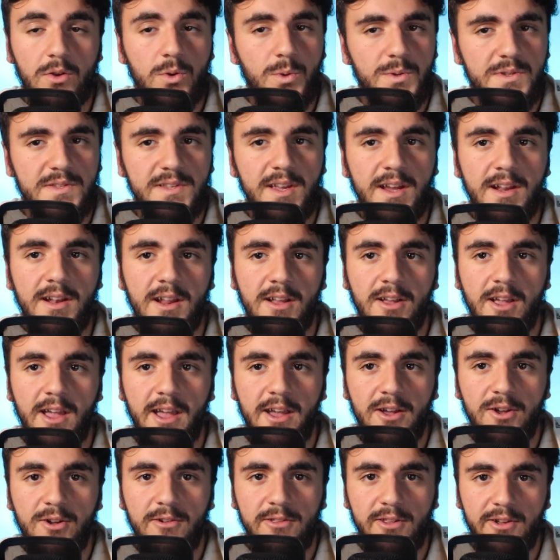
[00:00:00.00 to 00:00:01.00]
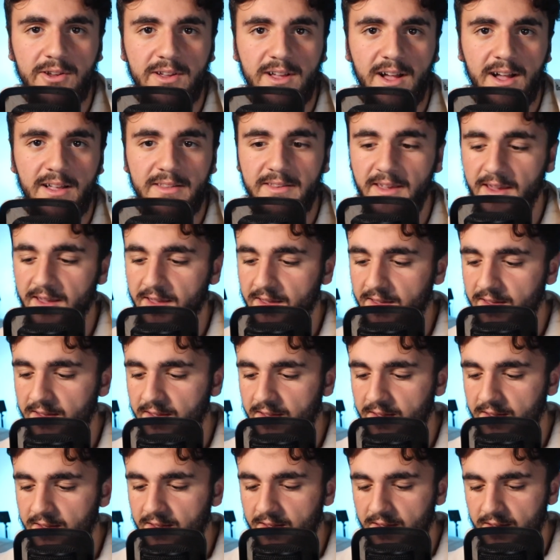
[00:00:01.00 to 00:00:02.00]
Could say N'Golo Kante,
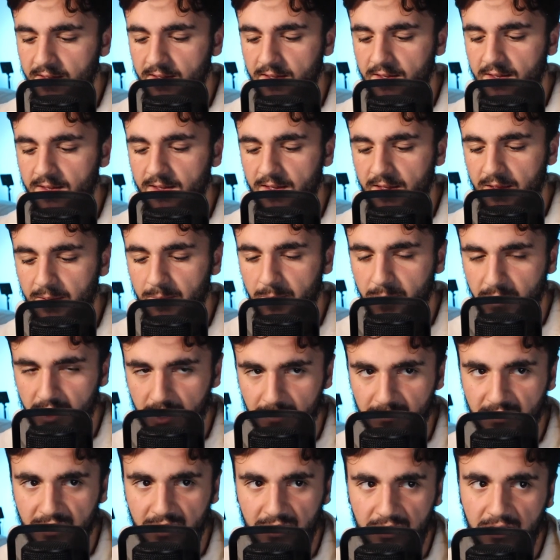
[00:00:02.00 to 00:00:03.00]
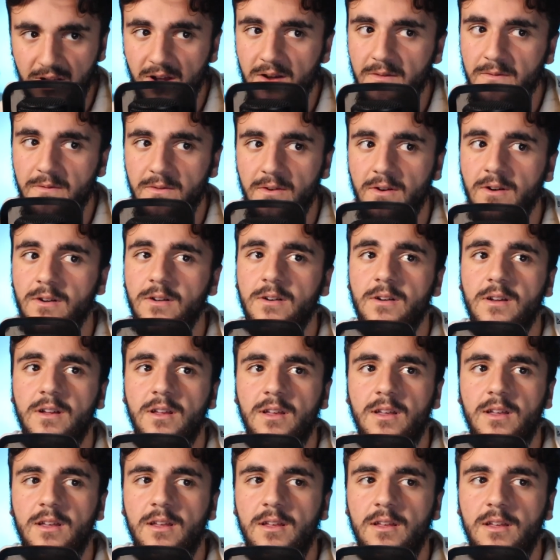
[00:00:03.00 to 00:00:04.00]
but I'm going to go for
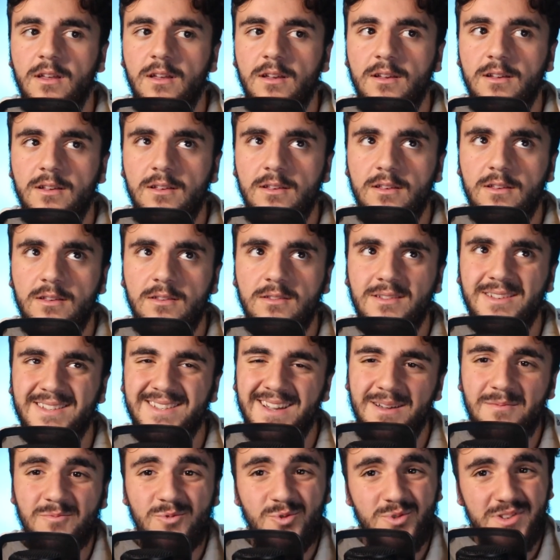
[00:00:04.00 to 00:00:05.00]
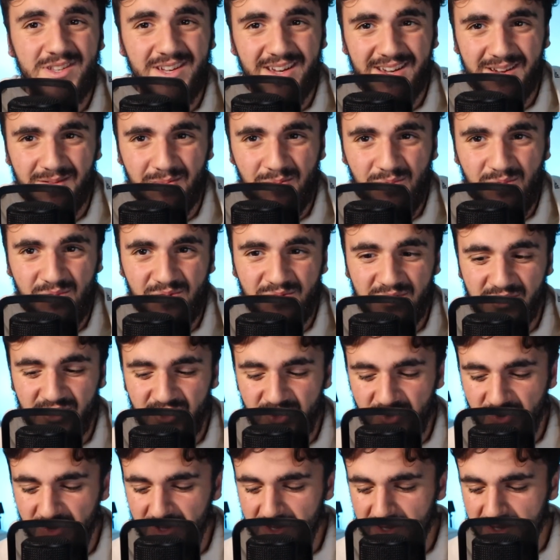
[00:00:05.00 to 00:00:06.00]
some would say a
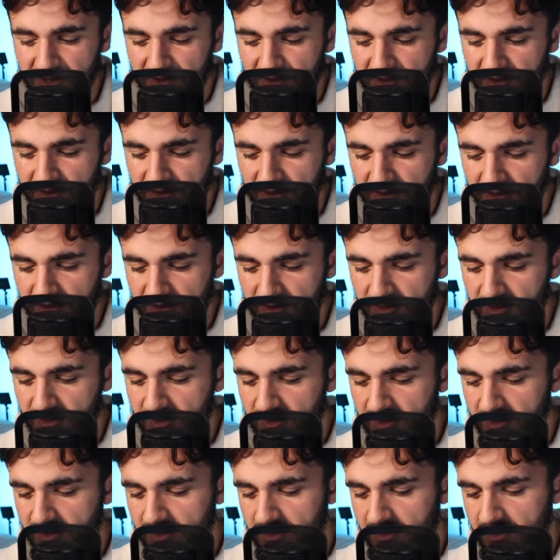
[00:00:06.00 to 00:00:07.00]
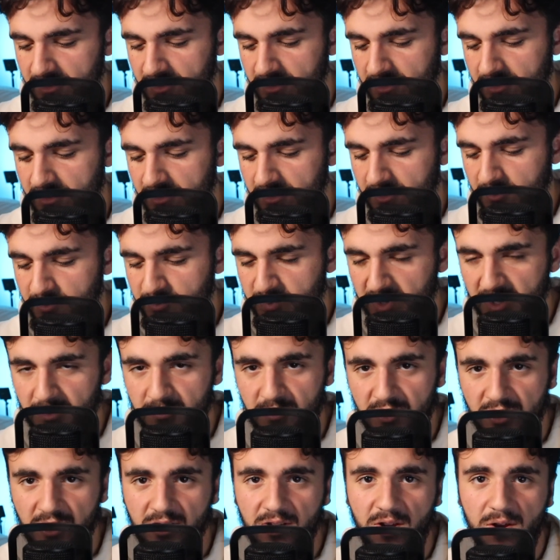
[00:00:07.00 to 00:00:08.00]
boring choice, but
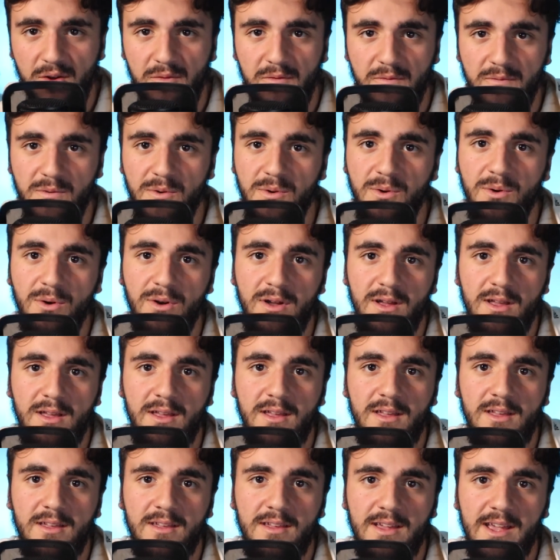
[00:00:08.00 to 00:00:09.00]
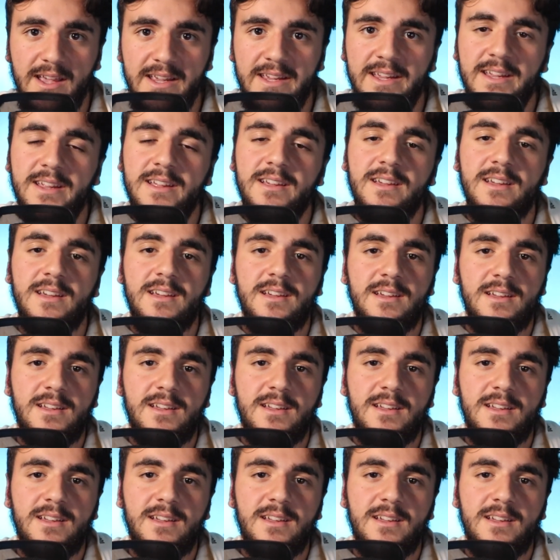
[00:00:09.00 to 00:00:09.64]
I'm going to go for a.